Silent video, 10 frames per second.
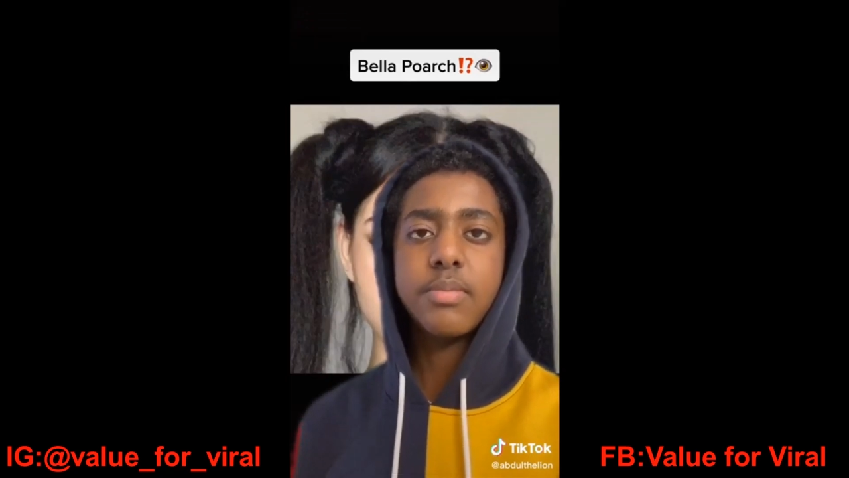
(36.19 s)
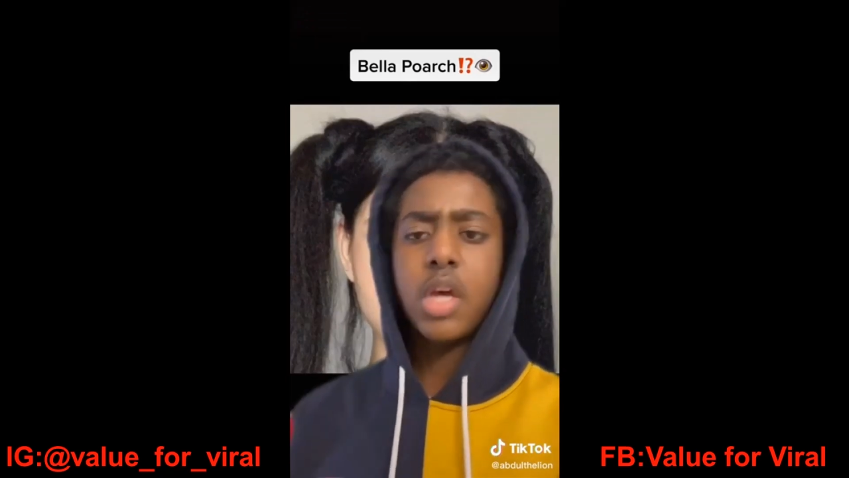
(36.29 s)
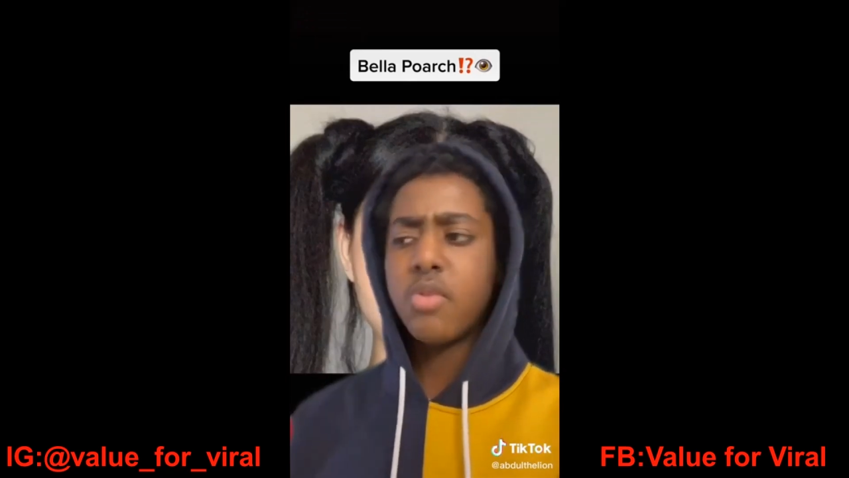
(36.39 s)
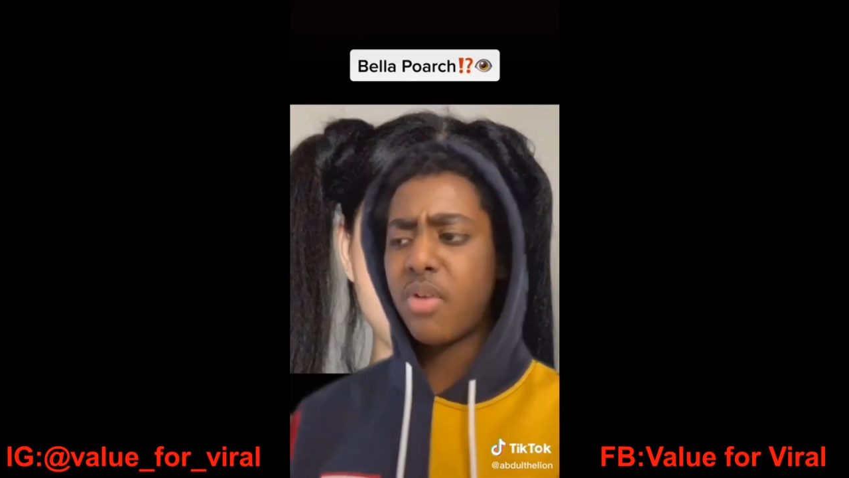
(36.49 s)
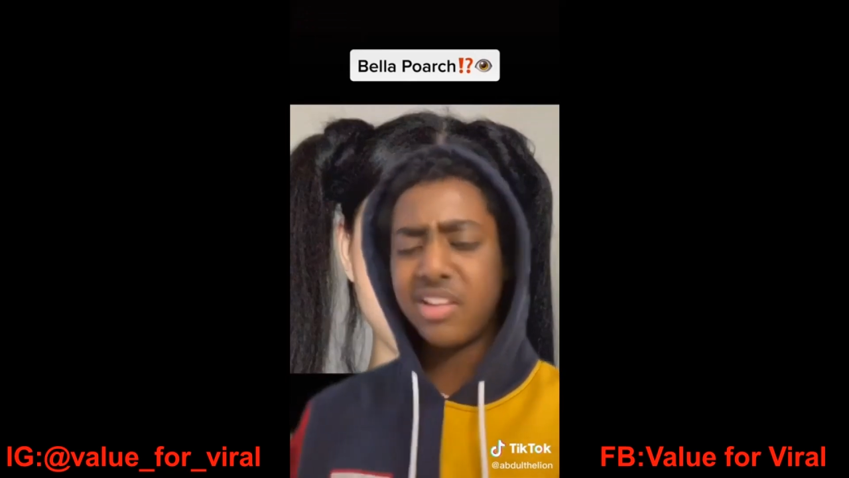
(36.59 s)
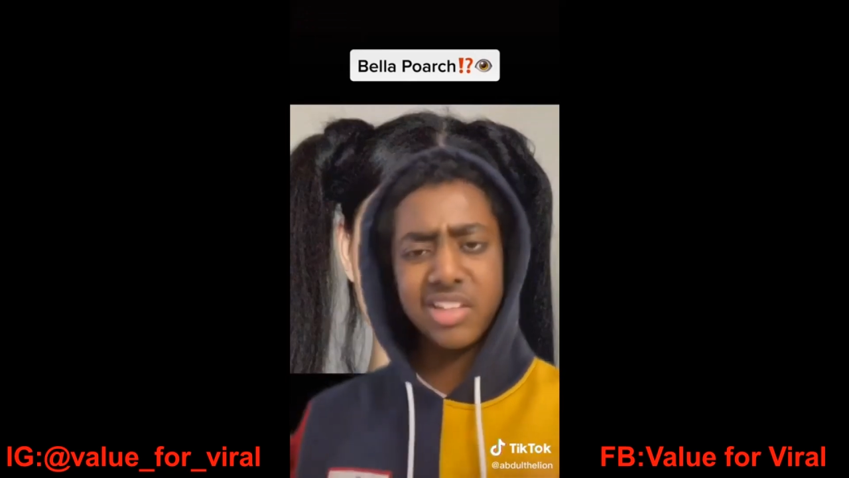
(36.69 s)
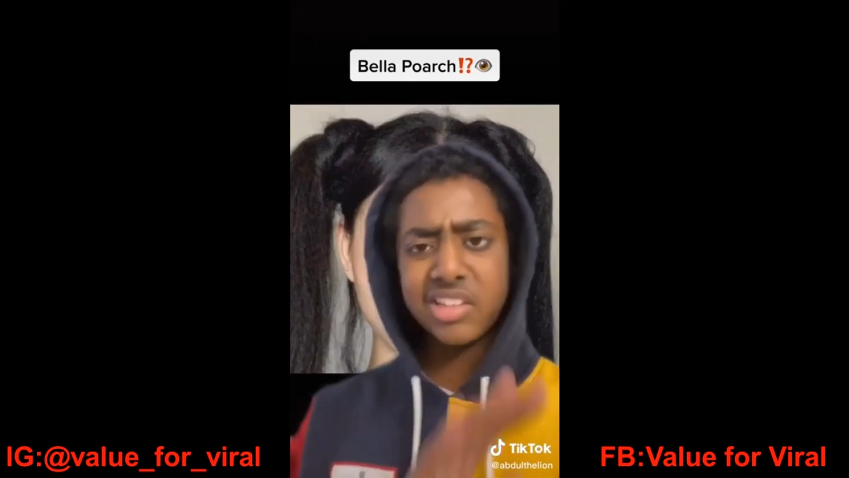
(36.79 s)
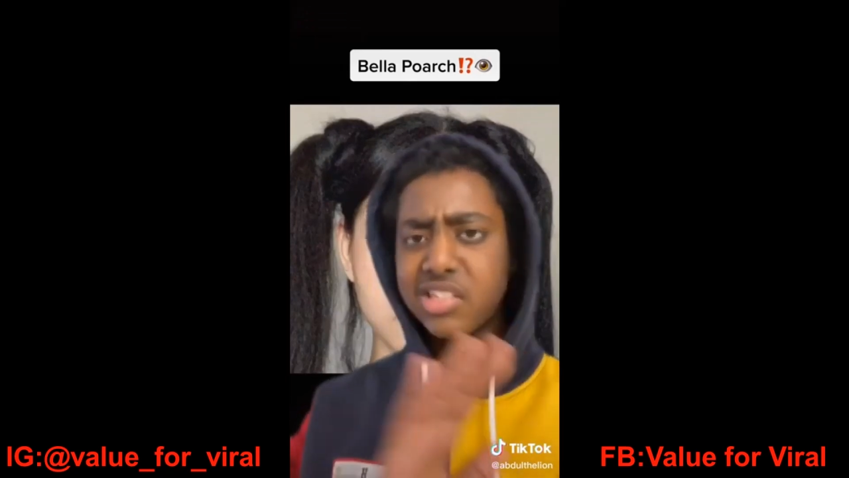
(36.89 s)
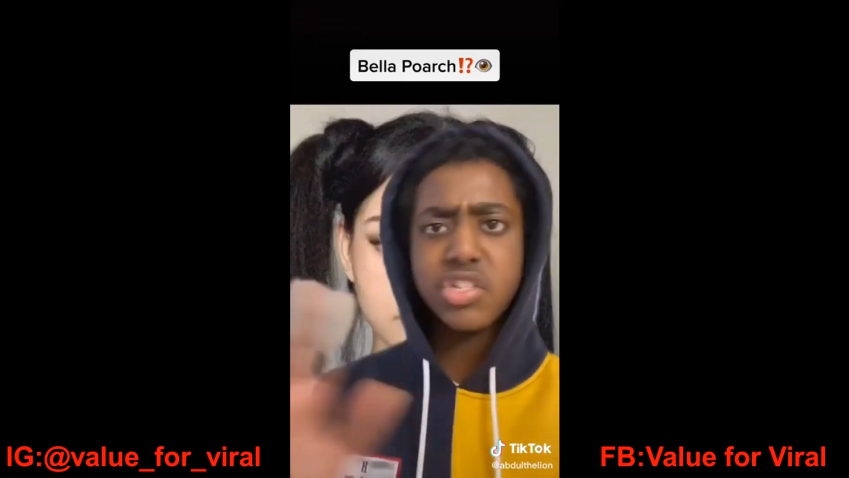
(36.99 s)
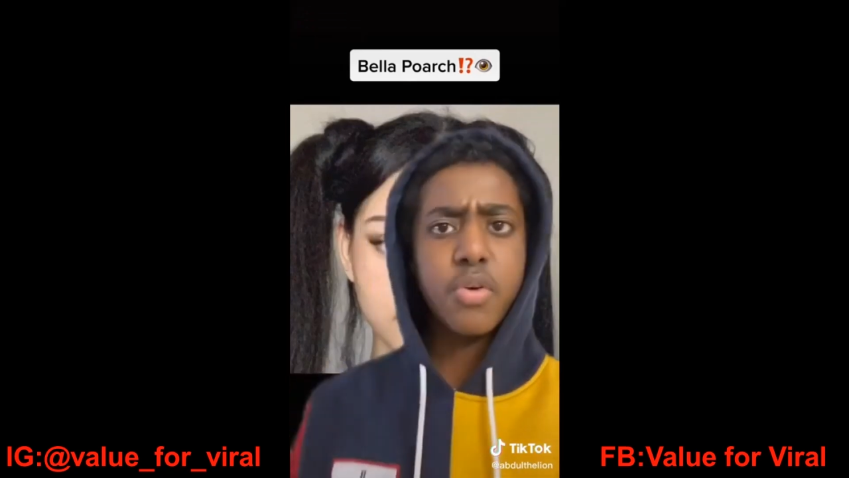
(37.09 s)
And right, like
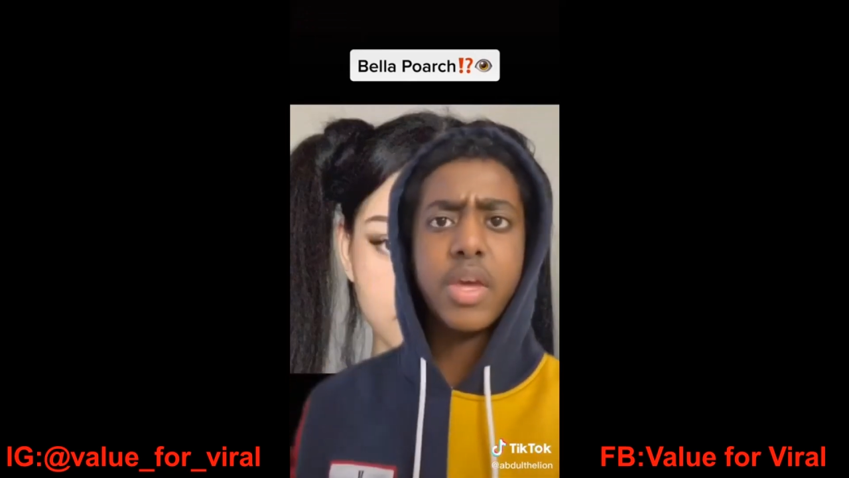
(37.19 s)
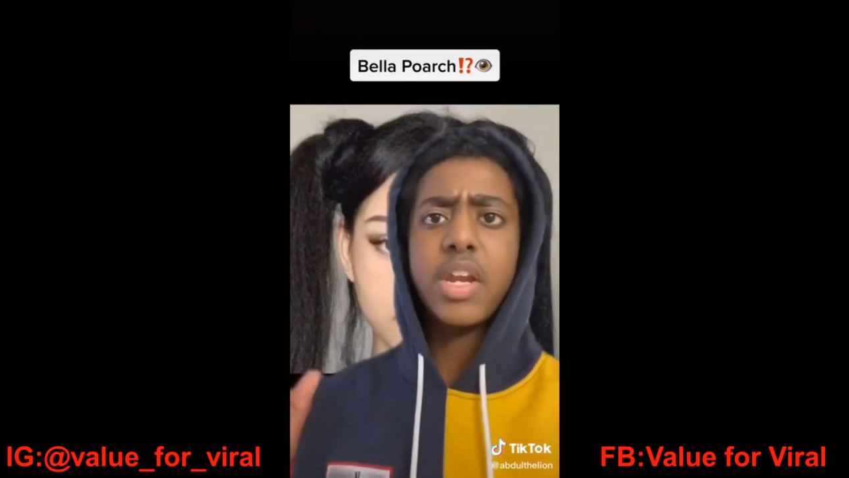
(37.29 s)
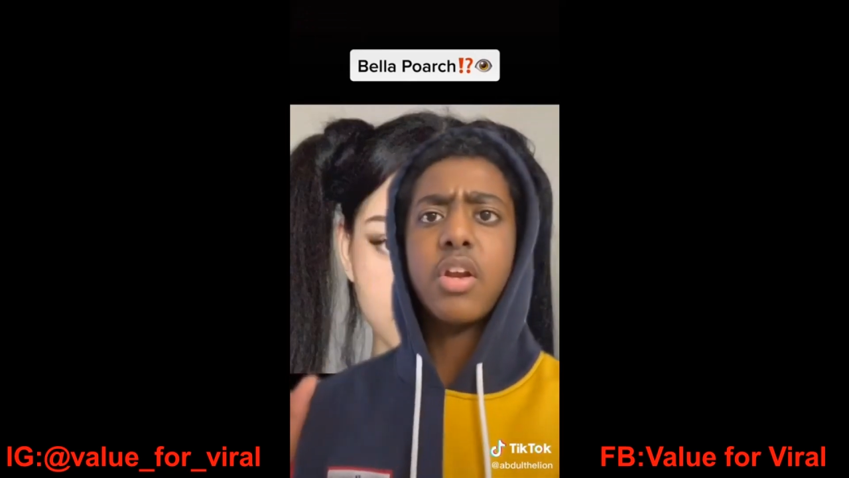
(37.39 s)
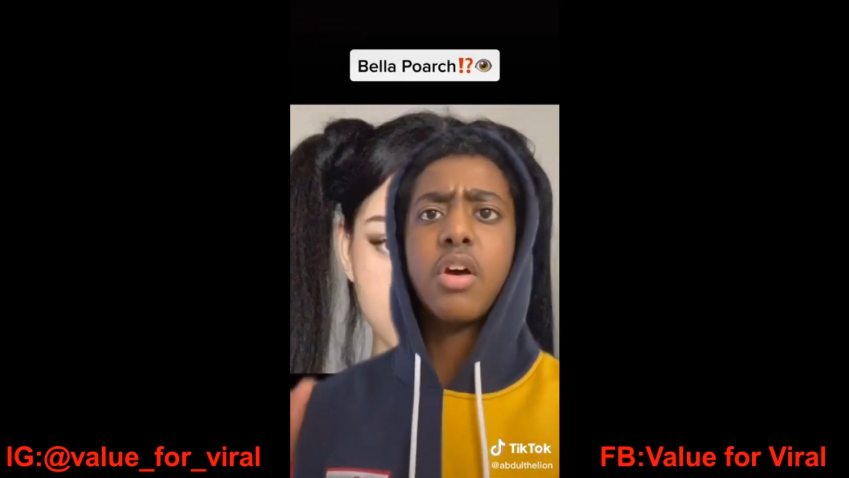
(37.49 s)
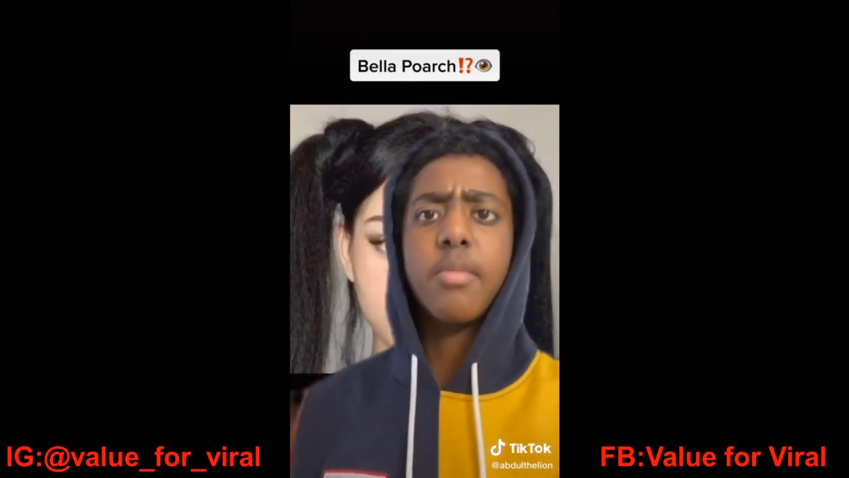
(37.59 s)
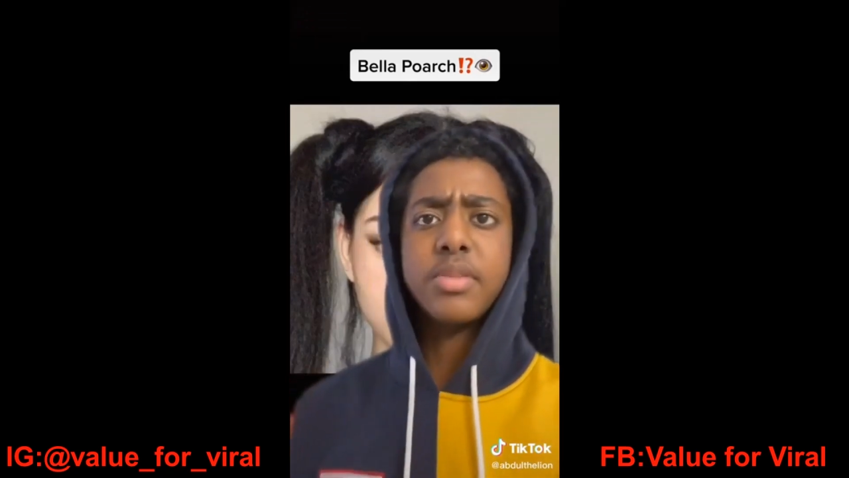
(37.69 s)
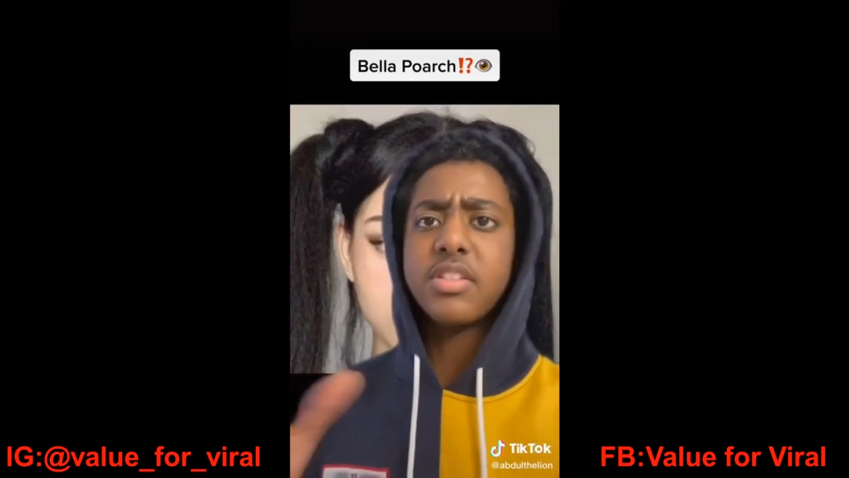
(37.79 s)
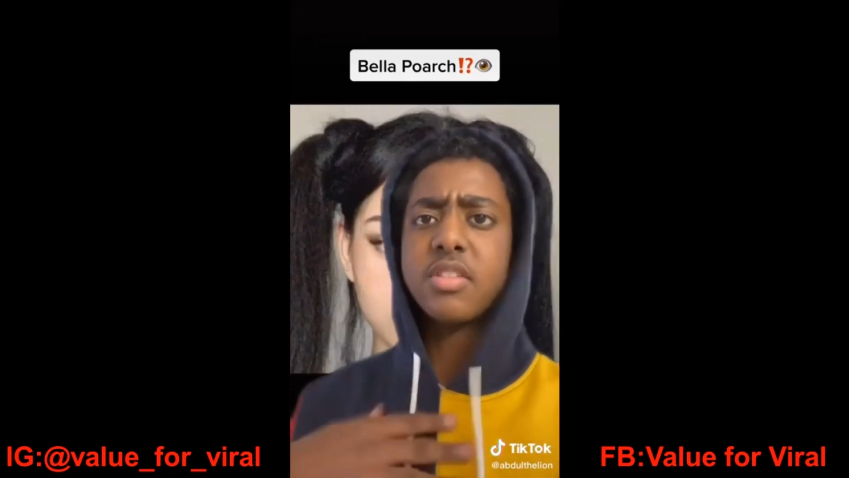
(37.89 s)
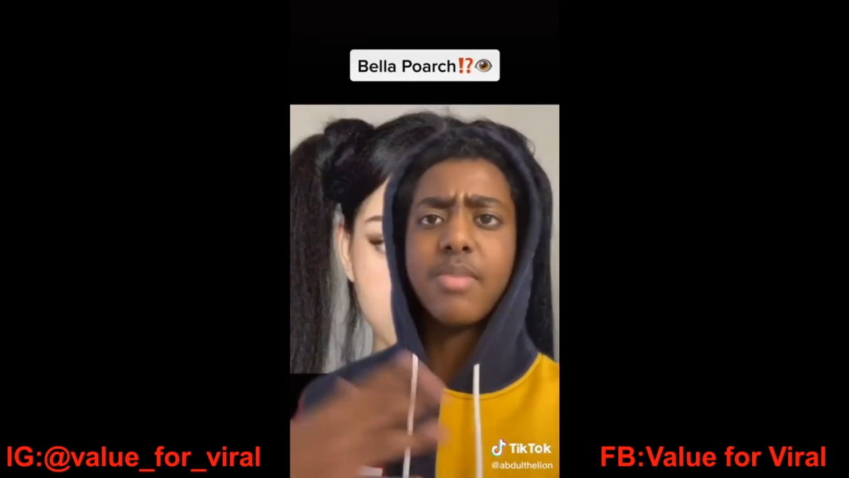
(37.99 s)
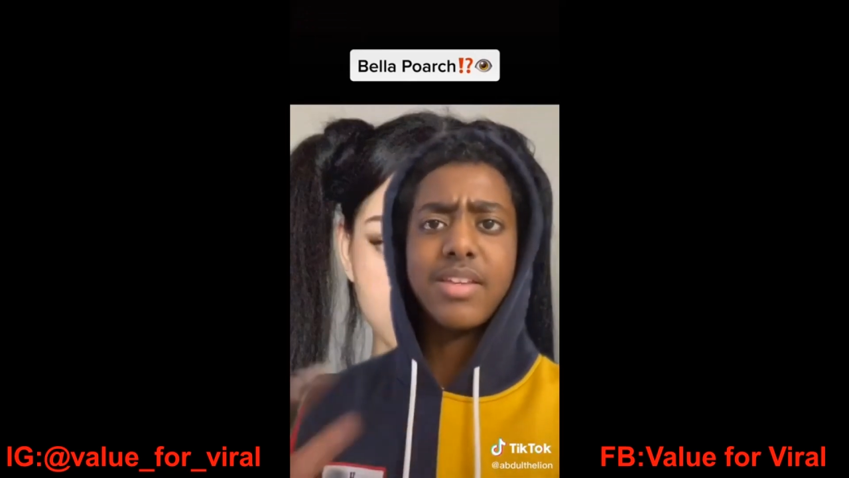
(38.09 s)
this is no hate at all, but
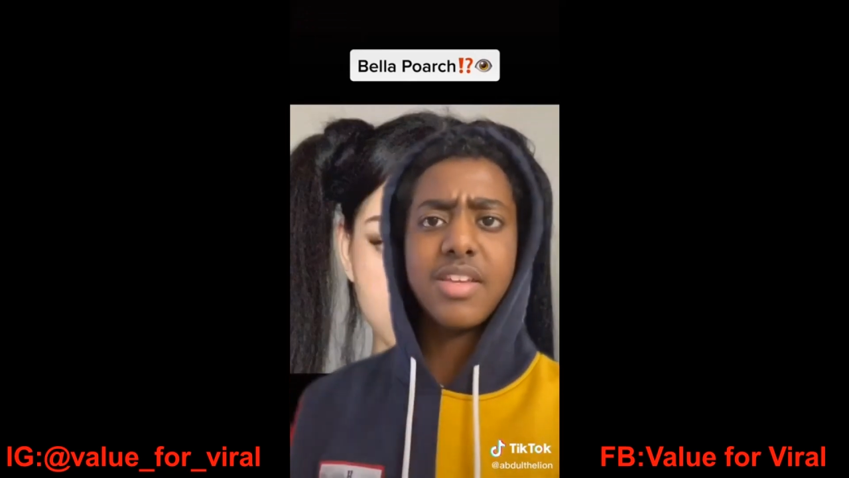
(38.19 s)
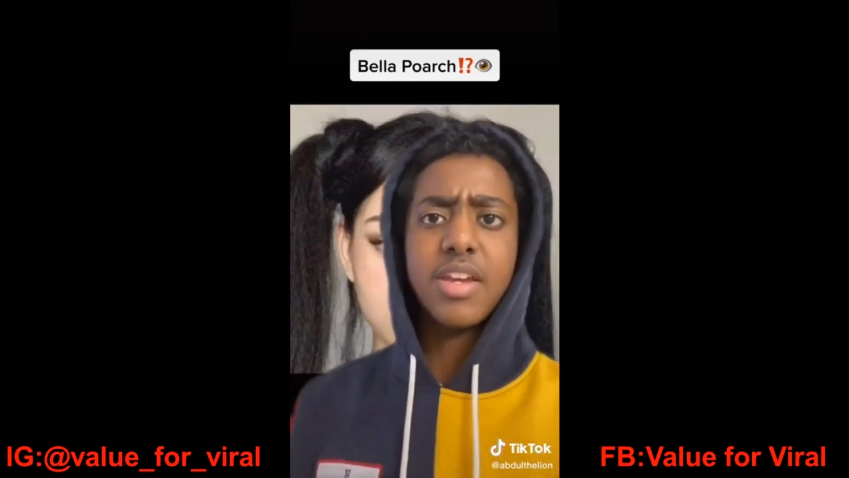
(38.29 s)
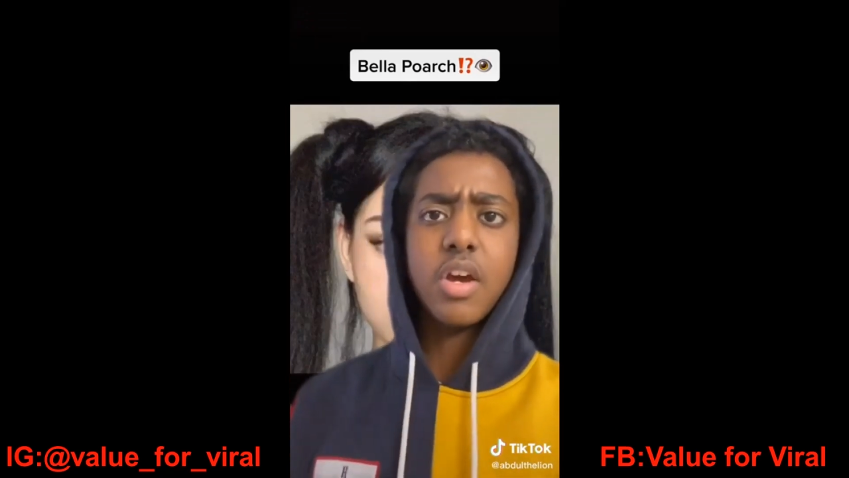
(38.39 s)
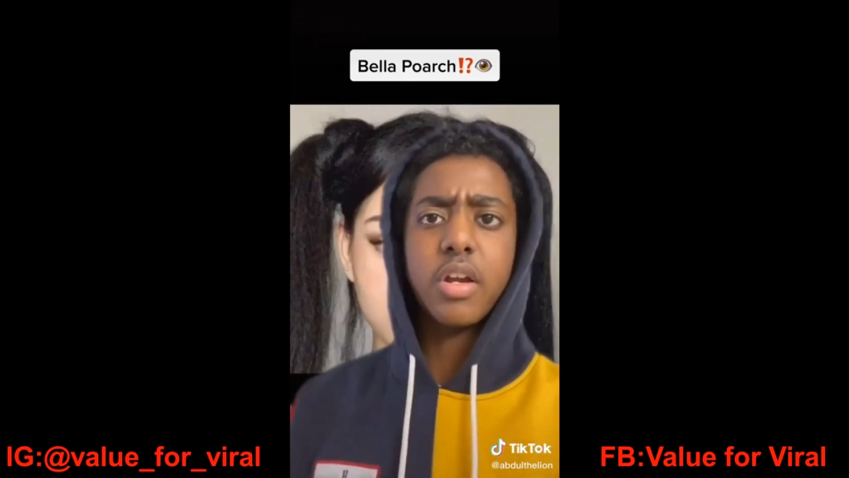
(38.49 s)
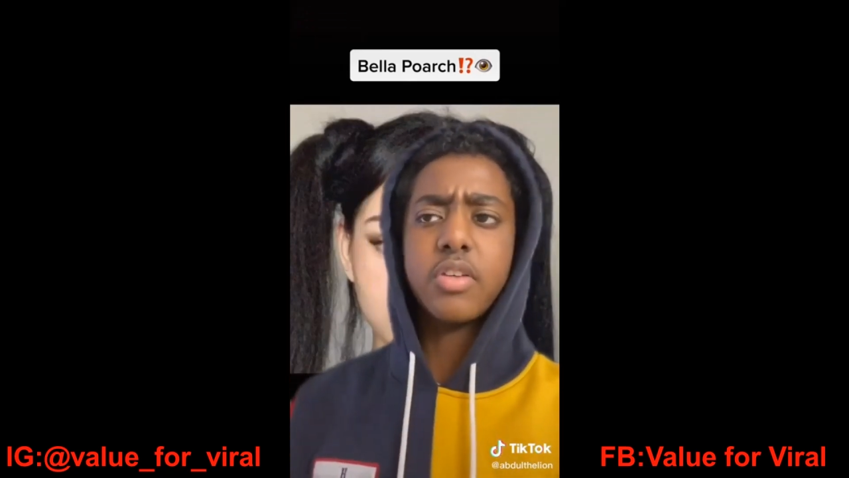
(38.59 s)
this is my take on it,